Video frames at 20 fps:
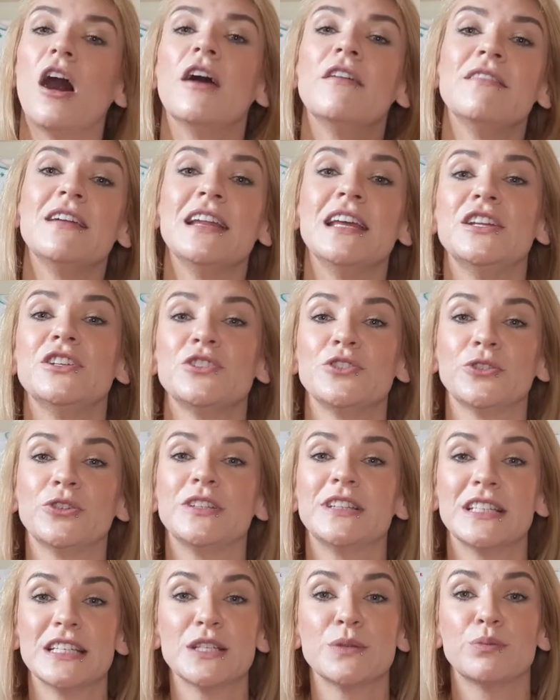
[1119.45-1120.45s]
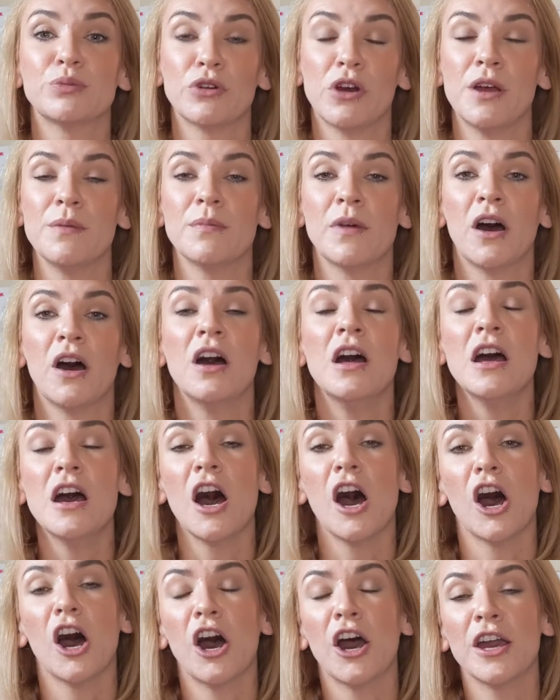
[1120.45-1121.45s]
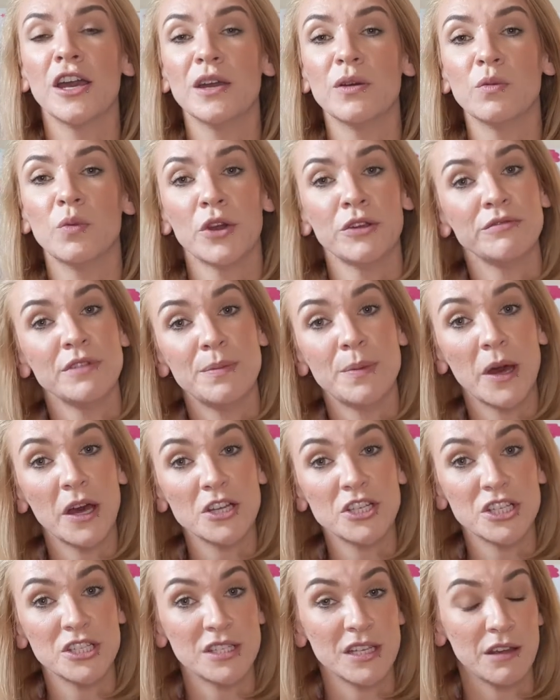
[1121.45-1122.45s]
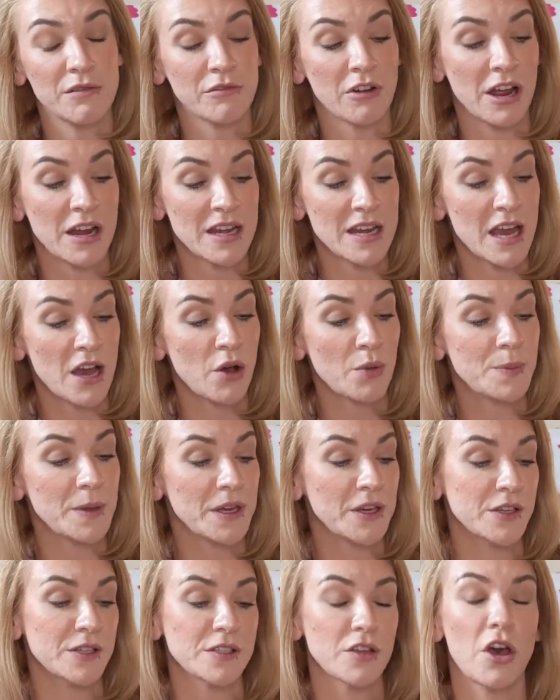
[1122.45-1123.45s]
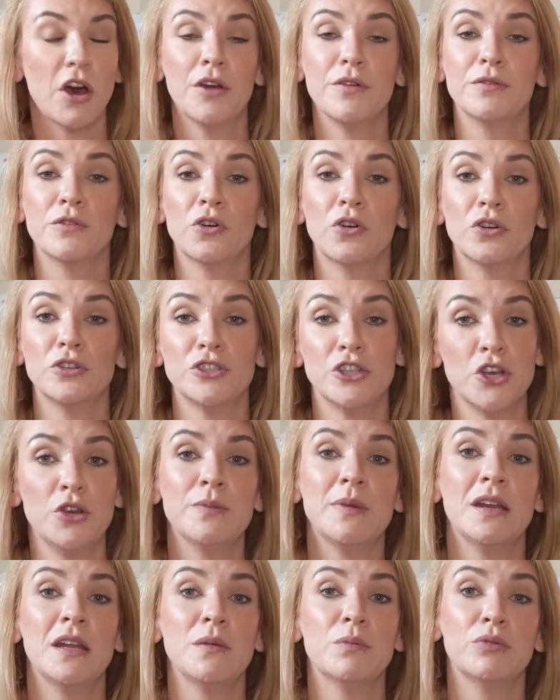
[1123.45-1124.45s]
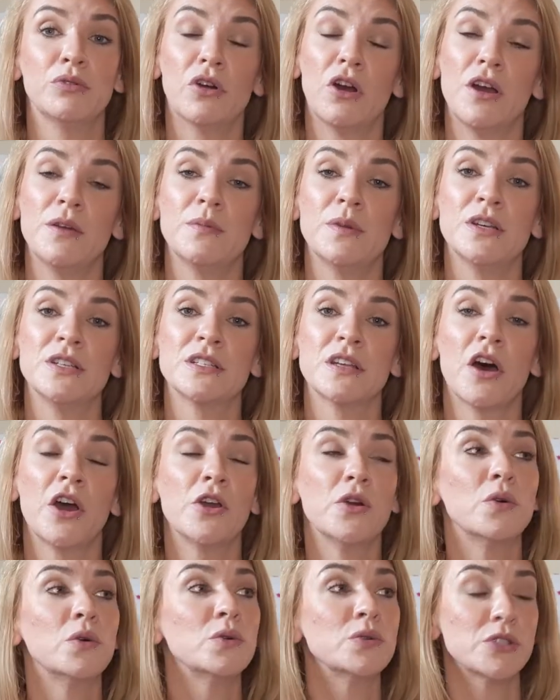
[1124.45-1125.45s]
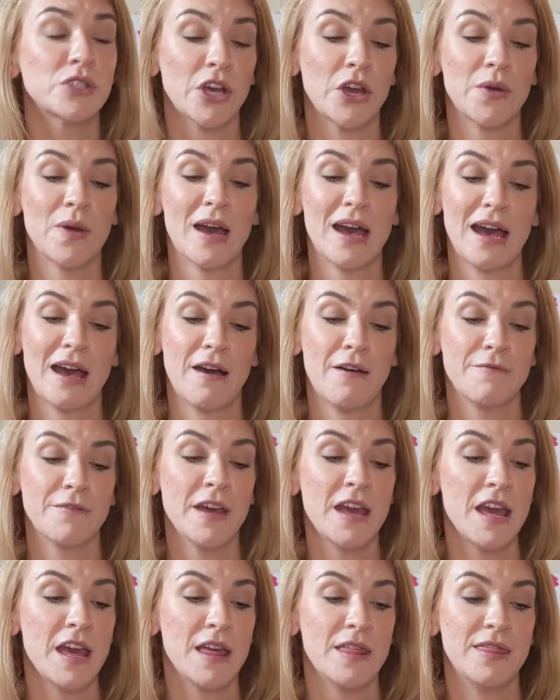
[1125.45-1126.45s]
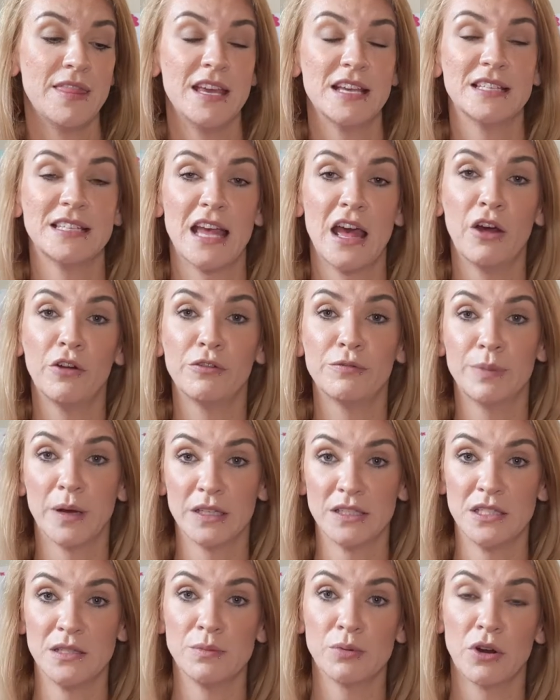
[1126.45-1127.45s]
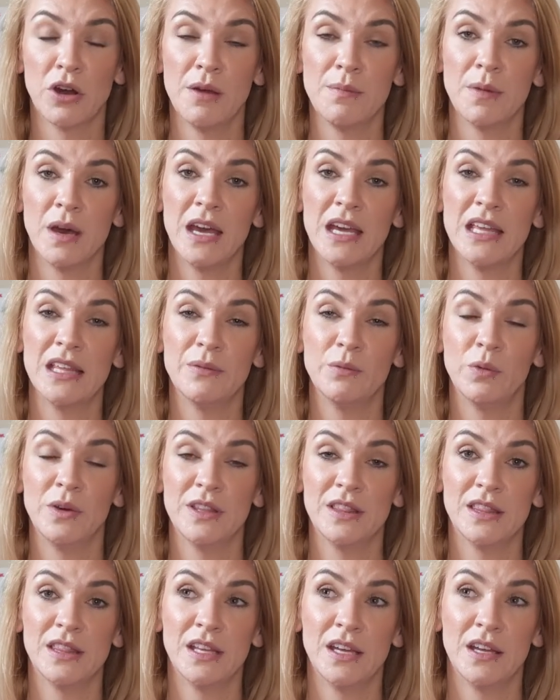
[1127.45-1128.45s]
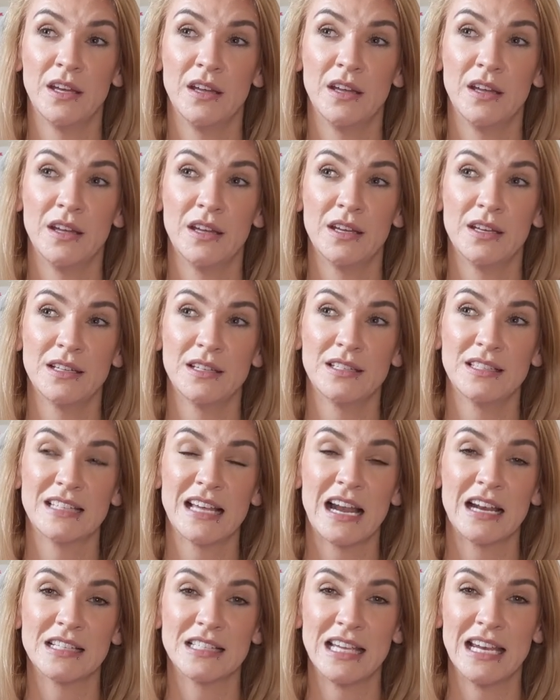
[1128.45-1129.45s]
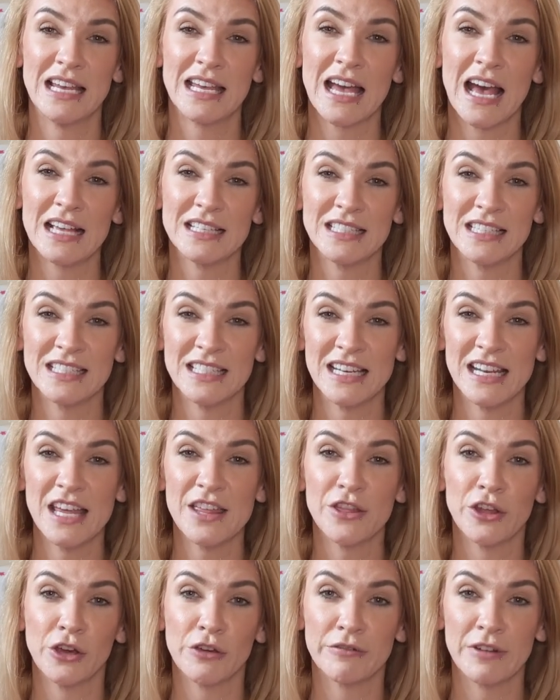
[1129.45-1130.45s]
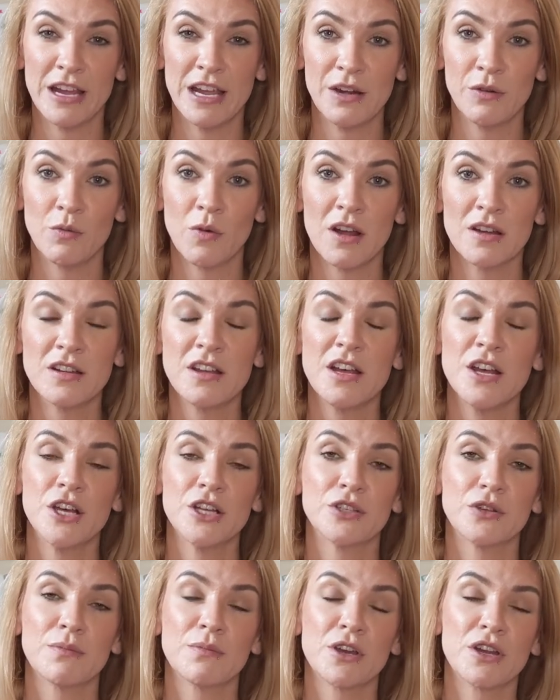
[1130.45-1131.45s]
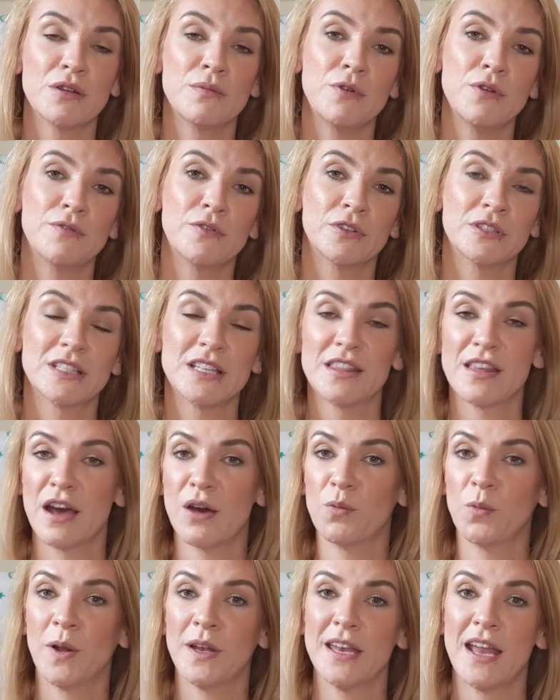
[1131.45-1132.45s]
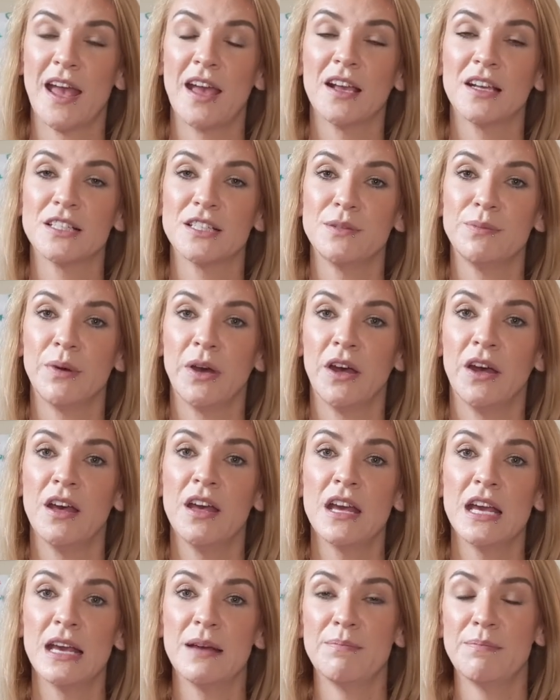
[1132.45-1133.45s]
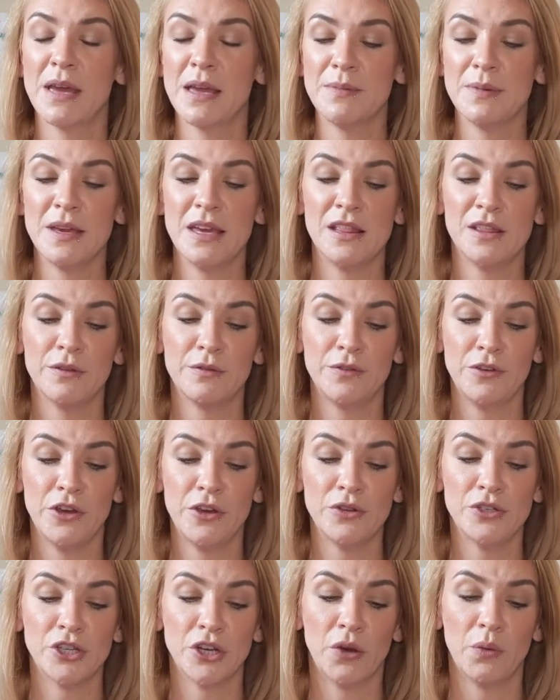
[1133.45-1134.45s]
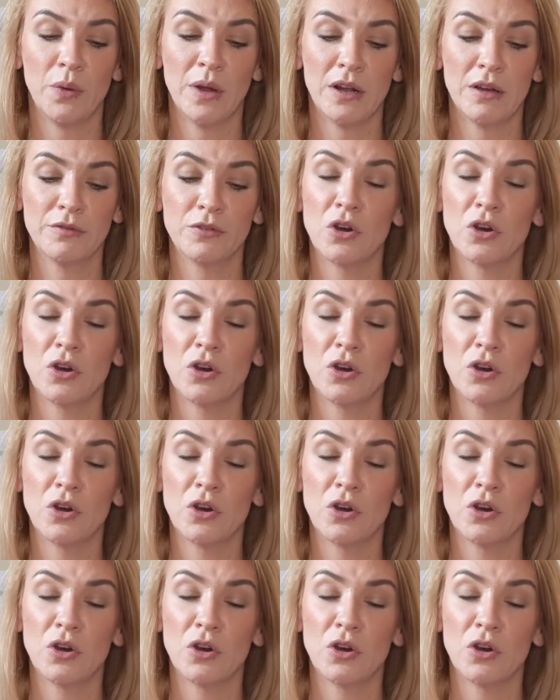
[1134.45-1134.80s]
I really enjoyed this primer. I won't repurchase it right now because I've got too many primers. I also have this e.l.f. putty primer with the salicylic acid in it, the green one, so I'm going to move on to that one next, but maybe in the future when